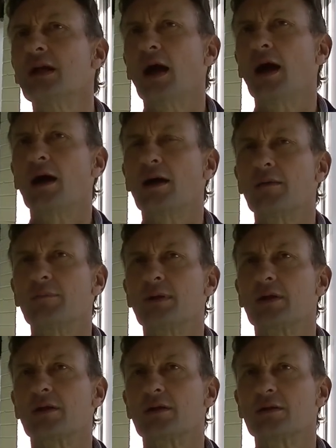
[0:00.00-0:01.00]
Uh,
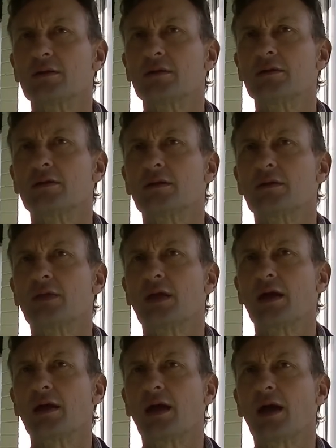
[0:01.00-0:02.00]
because
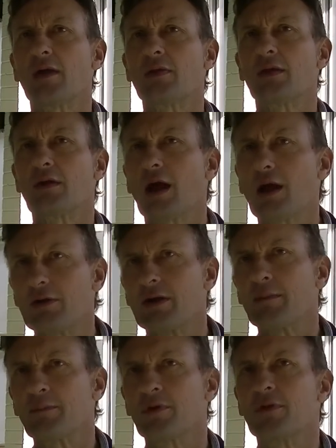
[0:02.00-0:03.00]
they, there are a
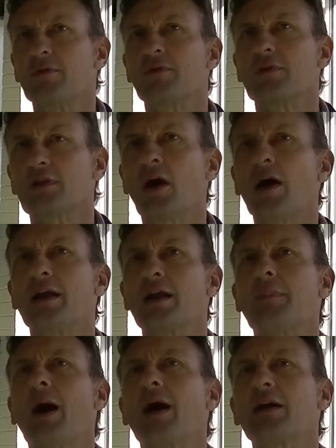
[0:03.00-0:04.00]
number of light
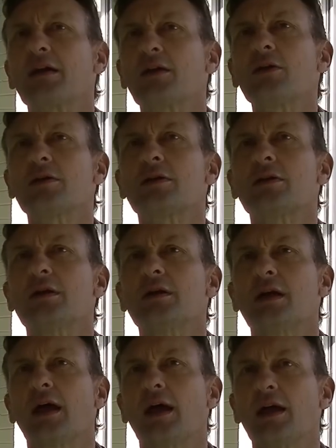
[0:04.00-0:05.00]
air parking lots,
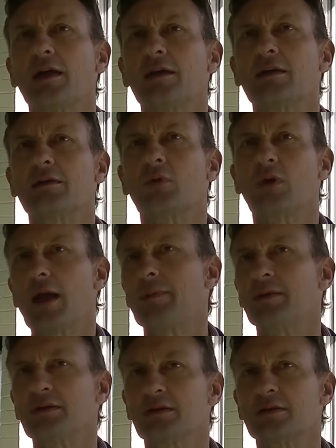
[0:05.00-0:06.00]
and what
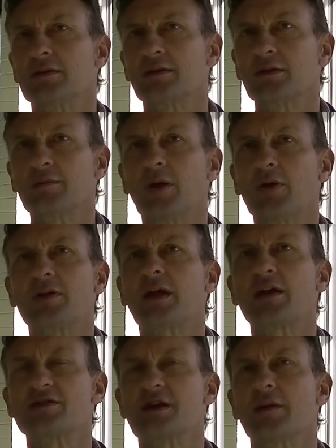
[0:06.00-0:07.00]
happens is the little boats
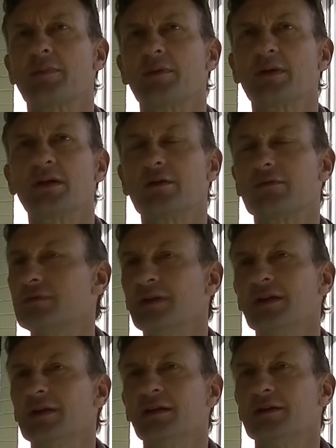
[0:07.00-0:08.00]
catch up. I mean, I've
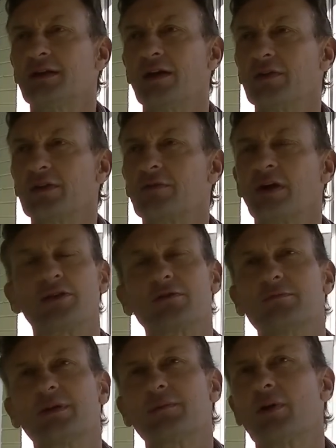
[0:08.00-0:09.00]
done this race
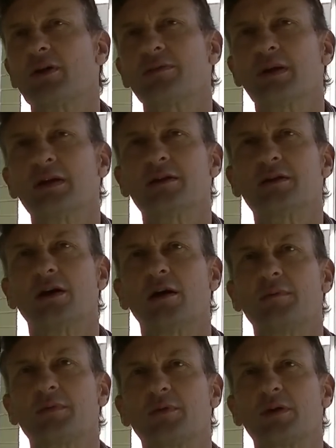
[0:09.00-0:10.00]
on big boats many
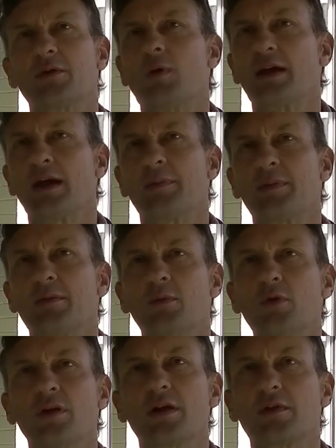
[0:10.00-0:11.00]
times where you wake up in the
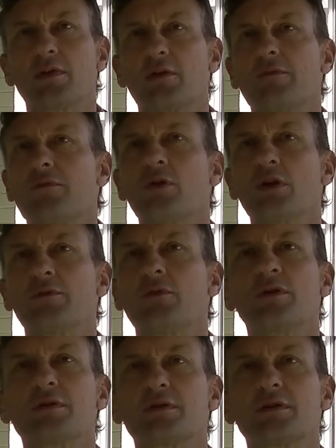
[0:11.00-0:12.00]
morning and there are 40
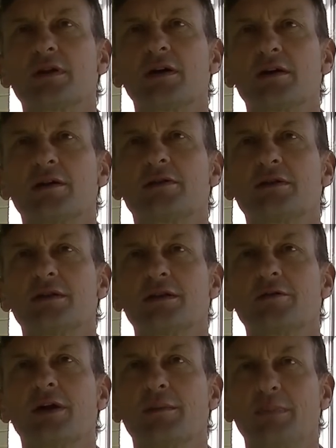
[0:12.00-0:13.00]
footers uh,
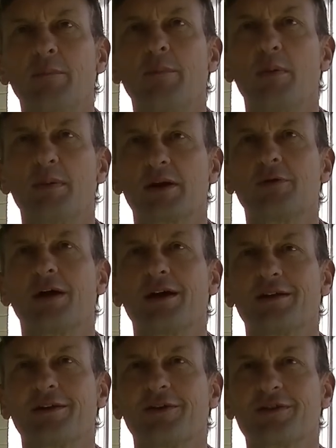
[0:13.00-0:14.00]
sitting around, bum bobbing
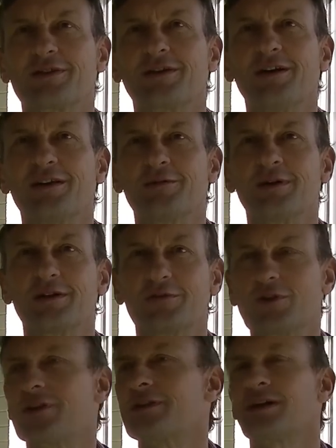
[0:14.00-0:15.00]
around alongside you, where
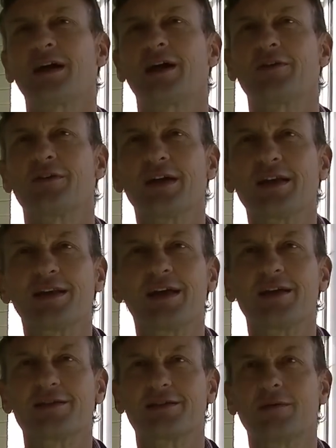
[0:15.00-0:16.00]
you've got stuck under a
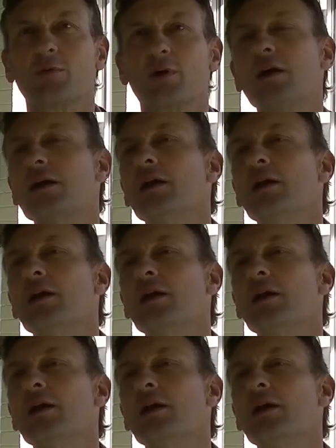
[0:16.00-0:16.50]
headland somewhere.